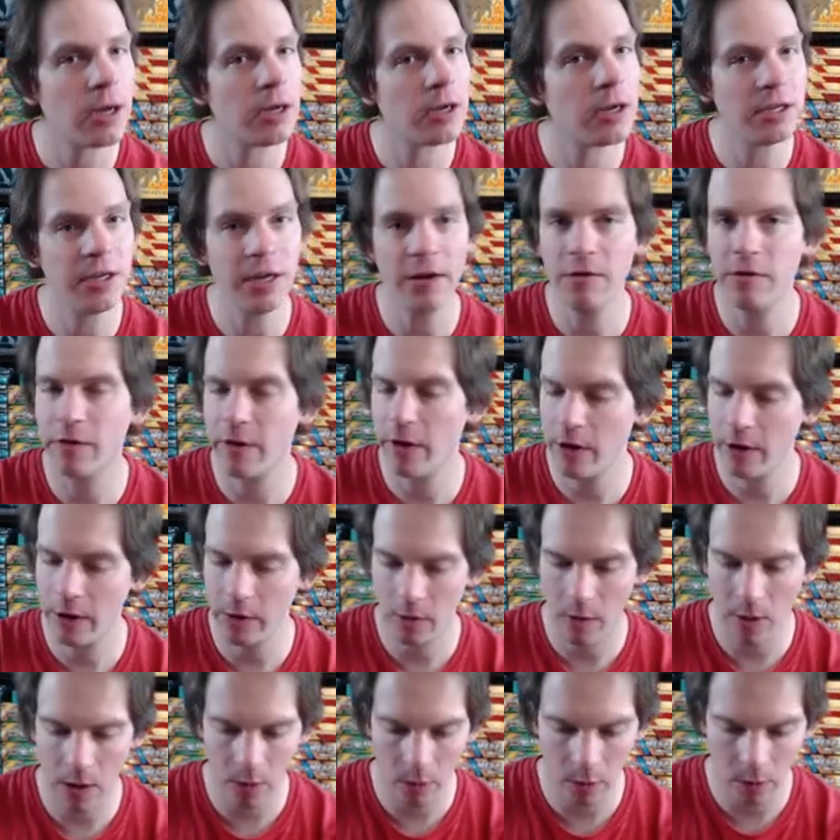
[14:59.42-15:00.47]
did very
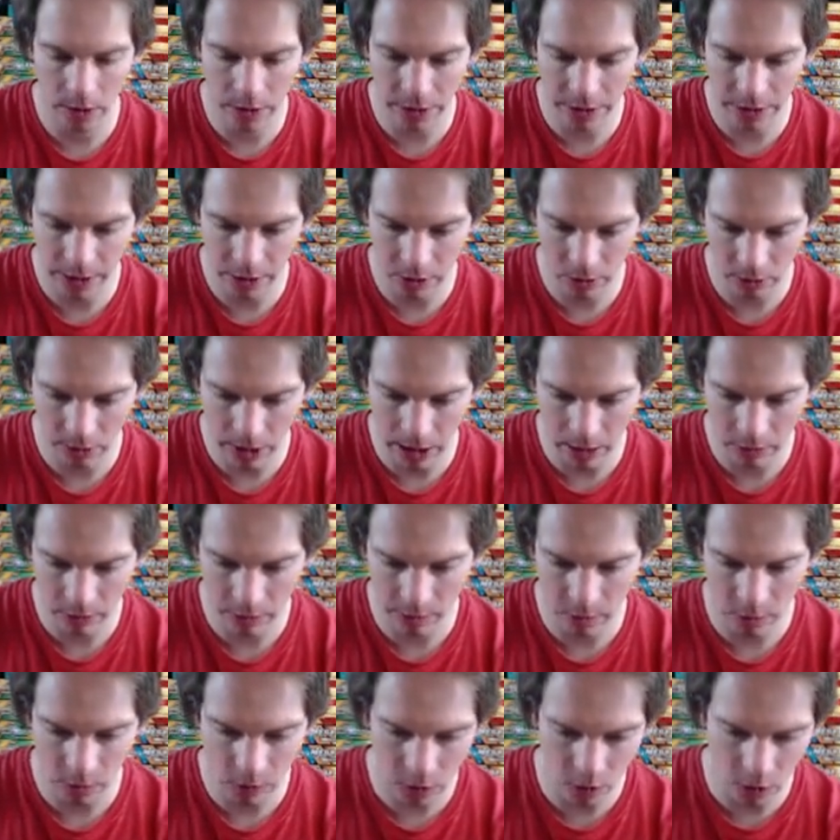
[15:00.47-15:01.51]
well with the rare
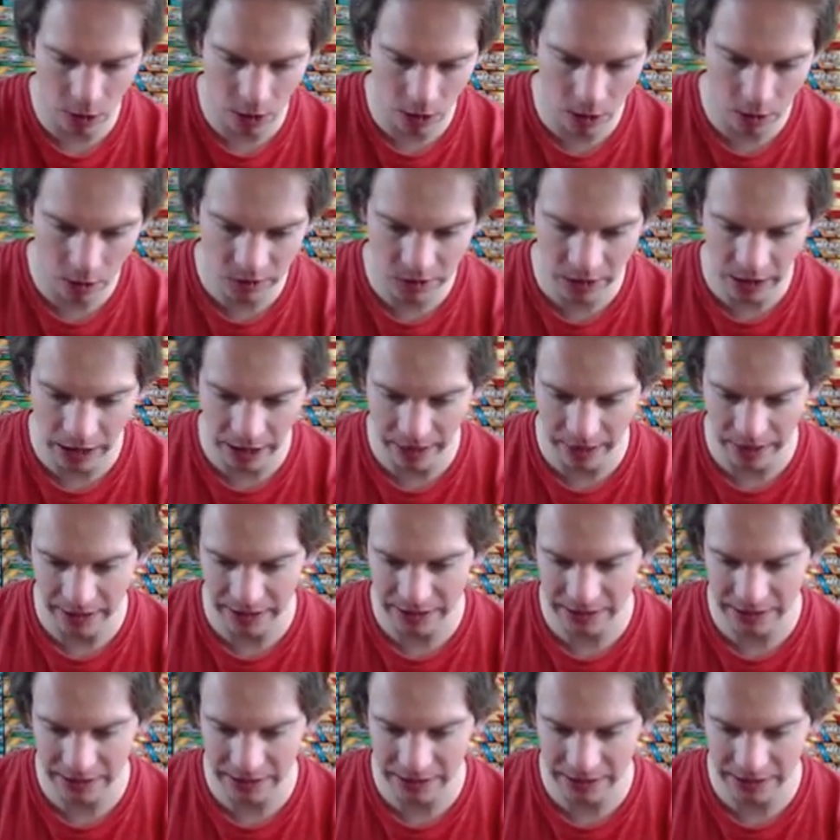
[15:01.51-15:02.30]
reverse solos, and then